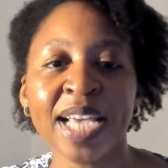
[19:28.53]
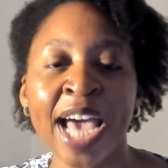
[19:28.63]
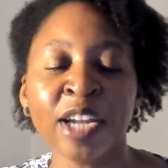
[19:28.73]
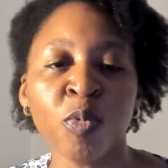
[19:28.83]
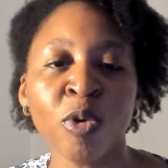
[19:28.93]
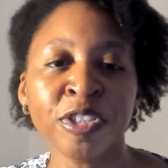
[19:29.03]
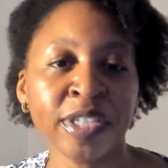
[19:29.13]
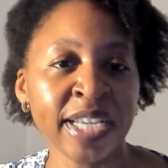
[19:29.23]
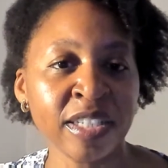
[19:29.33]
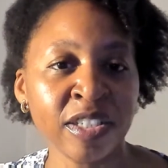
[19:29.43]
I don't want you
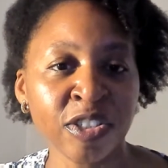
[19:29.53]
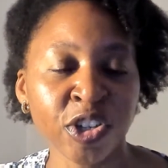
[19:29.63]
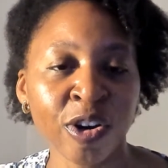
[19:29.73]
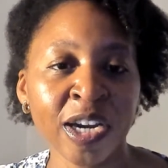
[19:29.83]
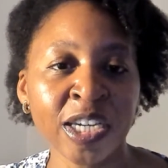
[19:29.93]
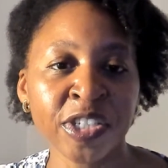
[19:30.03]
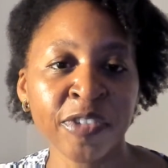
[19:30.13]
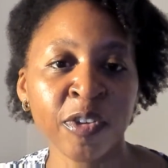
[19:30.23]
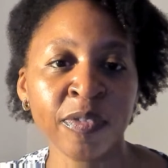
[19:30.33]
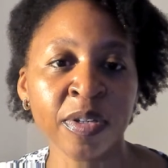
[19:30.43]
to get discouraged
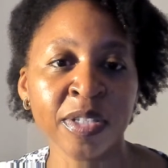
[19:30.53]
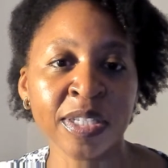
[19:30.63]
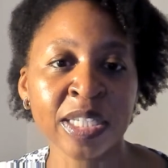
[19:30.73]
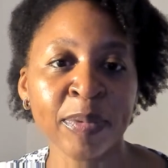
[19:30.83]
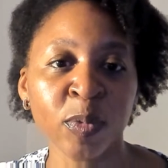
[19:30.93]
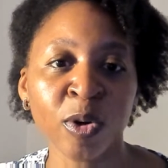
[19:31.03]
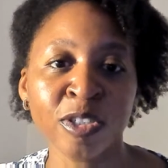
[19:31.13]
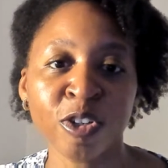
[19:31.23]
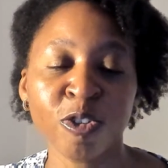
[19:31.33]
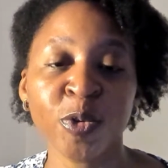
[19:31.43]
if you feel that some of the
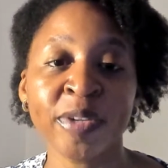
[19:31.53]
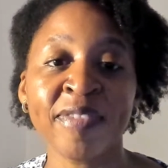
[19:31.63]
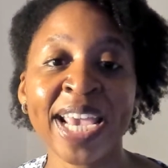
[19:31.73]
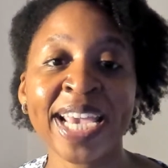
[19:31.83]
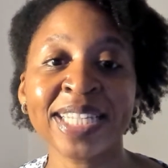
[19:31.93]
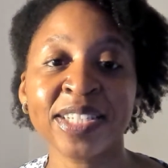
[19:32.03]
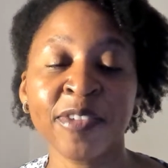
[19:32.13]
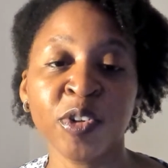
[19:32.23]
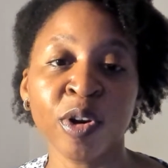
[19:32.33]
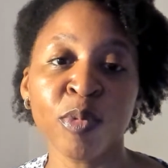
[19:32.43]
words are too advanced,
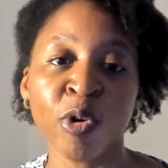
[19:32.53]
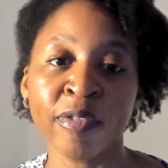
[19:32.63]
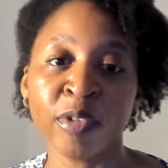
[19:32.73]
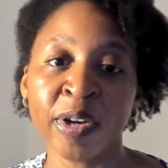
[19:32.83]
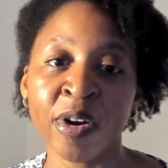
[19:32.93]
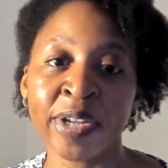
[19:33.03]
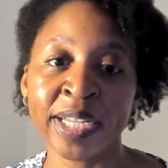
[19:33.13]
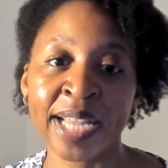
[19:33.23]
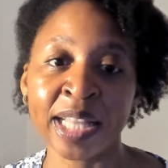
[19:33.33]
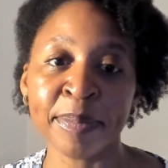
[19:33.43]
if you're more of on
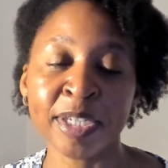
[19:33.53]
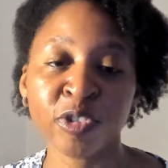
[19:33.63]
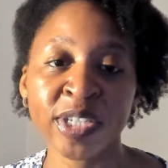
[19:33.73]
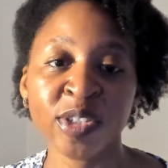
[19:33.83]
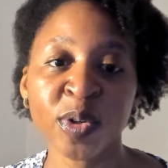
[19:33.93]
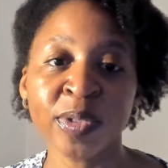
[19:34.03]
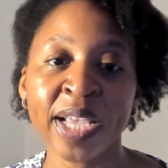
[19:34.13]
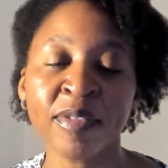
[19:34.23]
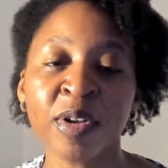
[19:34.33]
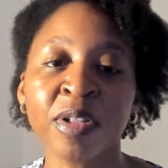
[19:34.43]
an elementary school
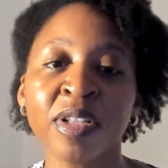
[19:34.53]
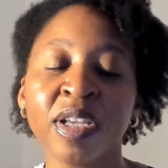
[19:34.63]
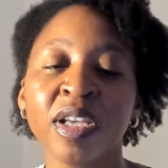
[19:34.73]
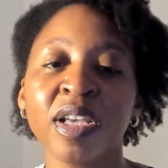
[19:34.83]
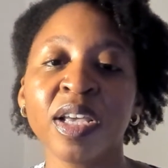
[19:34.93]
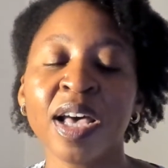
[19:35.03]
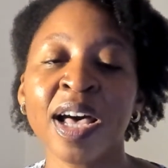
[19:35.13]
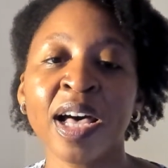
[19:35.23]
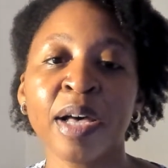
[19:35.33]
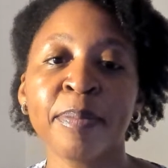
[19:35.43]
level.
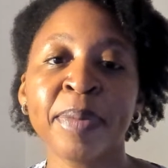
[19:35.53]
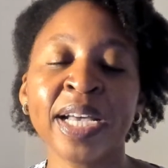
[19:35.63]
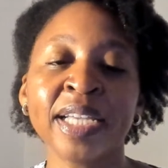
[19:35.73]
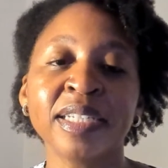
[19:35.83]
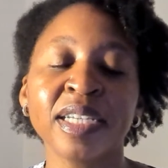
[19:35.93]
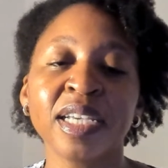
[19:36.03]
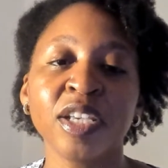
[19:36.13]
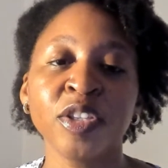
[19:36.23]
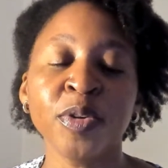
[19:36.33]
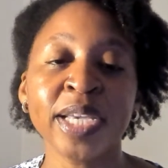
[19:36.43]
But
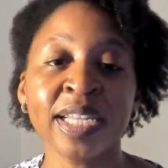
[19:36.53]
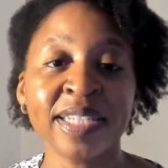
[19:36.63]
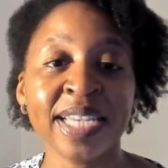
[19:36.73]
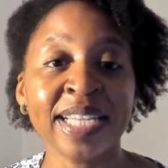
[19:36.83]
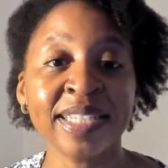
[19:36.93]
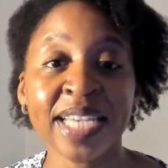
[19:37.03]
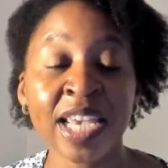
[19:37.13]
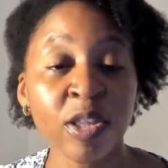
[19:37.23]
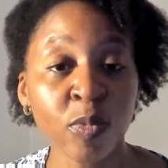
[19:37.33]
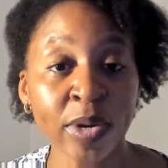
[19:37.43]
you can attend
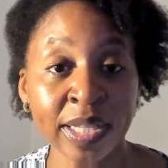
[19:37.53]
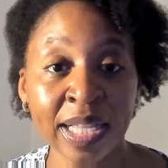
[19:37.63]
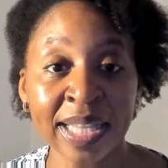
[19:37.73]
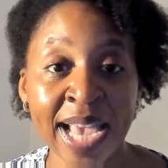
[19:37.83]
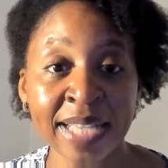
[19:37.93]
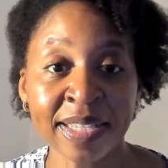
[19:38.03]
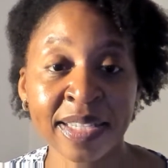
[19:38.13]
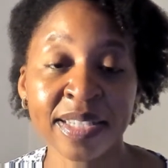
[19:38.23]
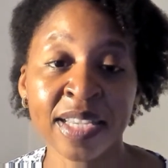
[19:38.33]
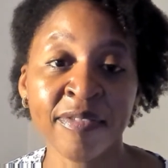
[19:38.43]
either one of the
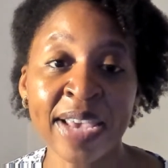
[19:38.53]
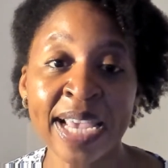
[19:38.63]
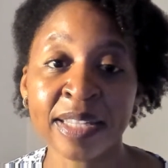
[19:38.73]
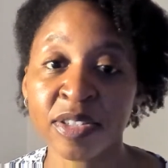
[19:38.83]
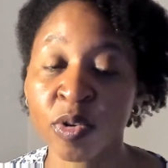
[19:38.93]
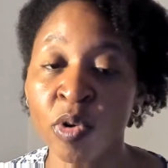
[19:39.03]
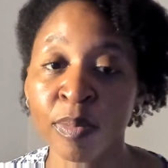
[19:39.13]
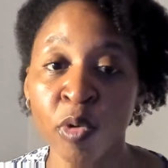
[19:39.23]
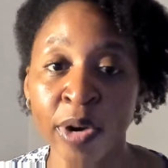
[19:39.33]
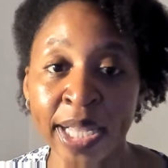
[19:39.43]
classes, advanced or
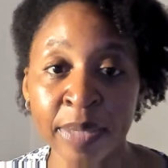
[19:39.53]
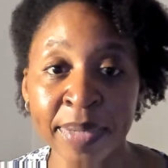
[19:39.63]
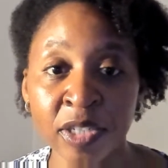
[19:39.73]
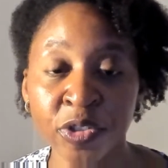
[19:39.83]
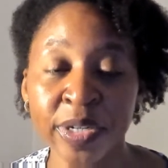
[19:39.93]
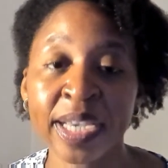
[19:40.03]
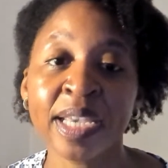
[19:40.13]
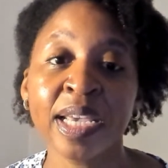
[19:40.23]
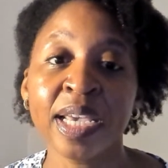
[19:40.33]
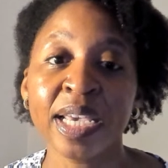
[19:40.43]
more
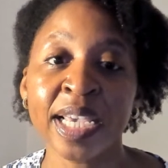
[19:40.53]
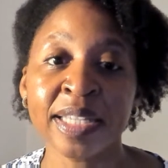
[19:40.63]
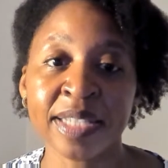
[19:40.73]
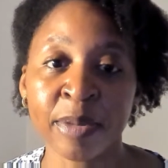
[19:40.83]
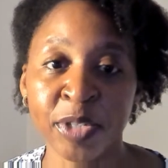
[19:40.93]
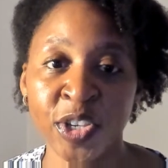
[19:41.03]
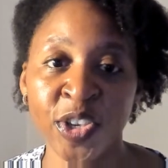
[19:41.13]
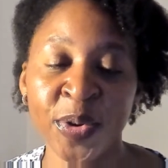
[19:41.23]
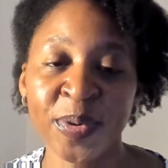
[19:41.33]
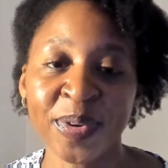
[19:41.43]
elementary. It's up to
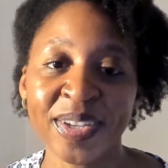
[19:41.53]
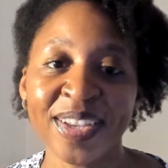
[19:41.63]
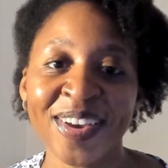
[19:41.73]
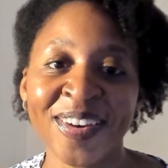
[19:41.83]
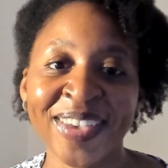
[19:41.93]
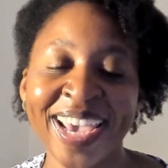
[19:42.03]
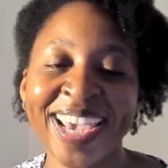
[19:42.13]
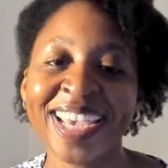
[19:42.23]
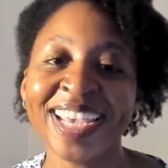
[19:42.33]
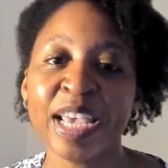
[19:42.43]
you,
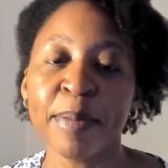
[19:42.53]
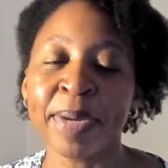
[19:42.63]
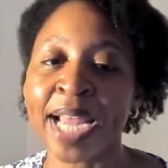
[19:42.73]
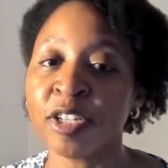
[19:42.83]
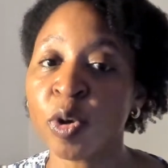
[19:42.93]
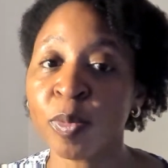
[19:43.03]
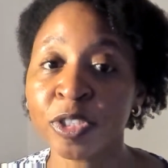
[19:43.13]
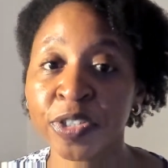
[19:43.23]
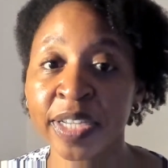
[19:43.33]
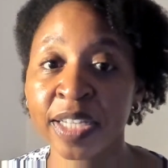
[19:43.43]
okay? But I don't
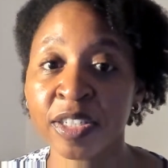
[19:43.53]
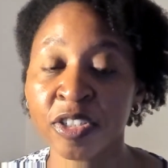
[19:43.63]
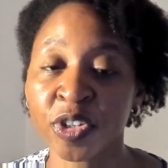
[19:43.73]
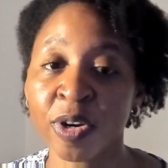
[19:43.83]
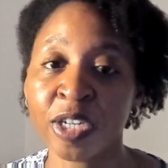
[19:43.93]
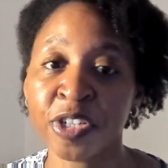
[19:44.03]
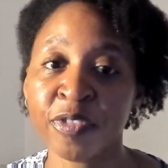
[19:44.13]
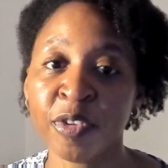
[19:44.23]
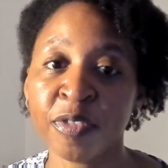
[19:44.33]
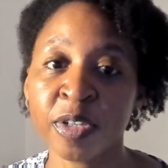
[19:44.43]
want you to get discouraged.
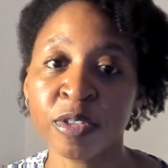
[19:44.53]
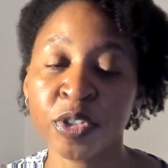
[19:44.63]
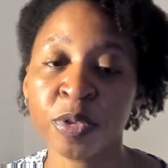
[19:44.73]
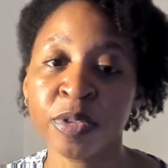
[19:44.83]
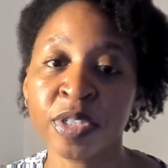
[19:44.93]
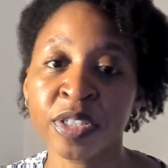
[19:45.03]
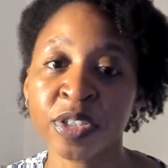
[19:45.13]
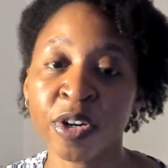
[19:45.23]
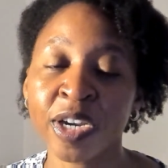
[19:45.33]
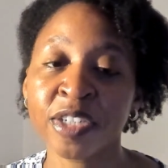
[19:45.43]
If you feel too
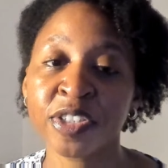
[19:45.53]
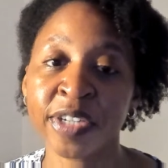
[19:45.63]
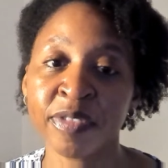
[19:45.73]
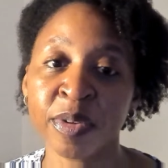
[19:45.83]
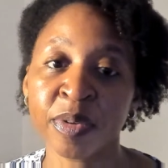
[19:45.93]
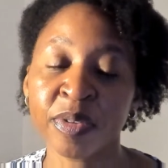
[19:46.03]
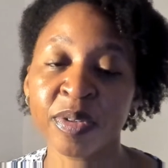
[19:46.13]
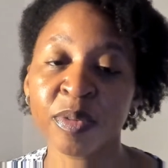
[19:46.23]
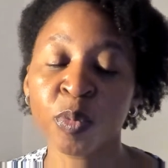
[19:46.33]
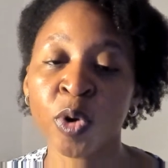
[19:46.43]
discouraged, if the
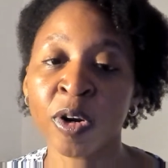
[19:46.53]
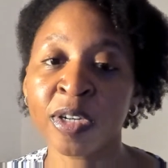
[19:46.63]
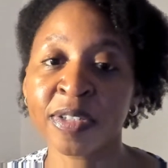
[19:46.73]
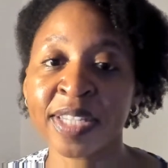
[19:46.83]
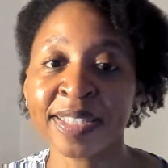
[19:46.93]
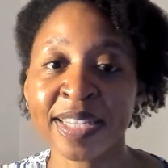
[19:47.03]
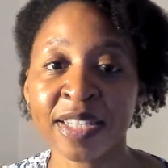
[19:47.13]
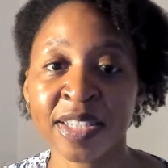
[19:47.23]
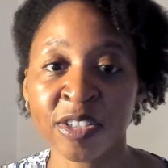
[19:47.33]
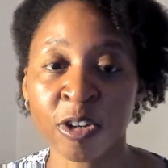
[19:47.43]
words and
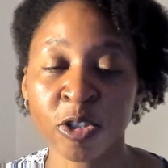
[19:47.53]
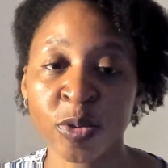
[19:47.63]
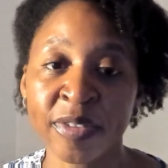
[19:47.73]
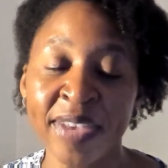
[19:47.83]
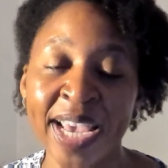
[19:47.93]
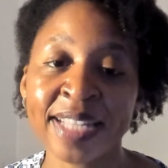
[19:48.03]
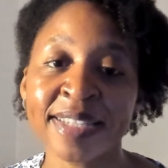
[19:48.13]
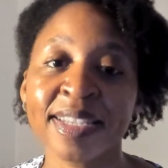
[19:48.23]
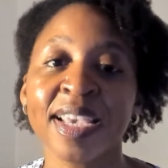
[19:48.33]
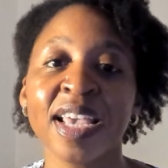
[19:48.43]
sentences are too
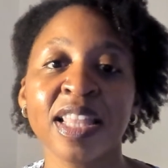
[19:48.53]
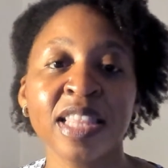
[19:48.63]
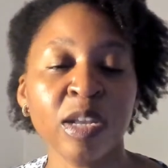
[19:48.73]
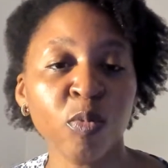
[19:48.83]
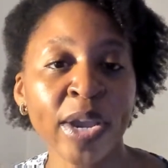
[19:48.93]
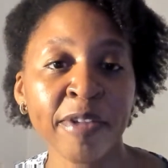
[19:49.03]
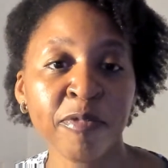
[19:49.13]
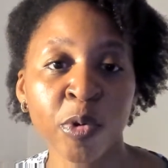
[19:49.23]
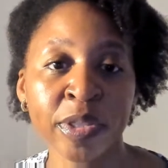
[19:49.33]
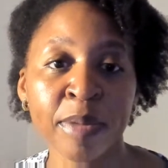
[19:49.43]
advanced, then wait
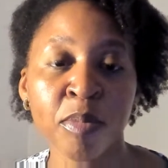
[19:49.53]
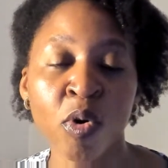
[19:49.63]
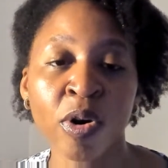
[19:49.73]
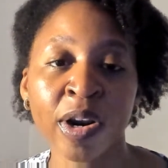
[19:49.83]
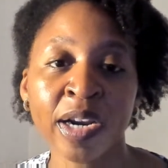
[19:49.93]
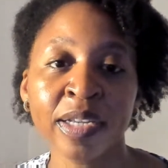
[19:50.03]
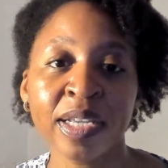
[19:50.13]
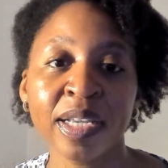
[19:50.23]
for the more